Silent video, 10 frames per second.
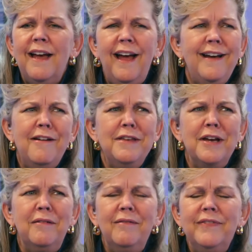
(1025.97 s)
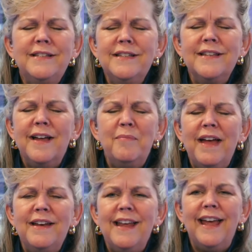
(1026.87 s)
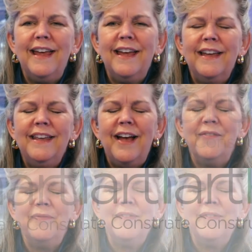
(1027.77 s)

I know you. This is not a bad day. Yeah.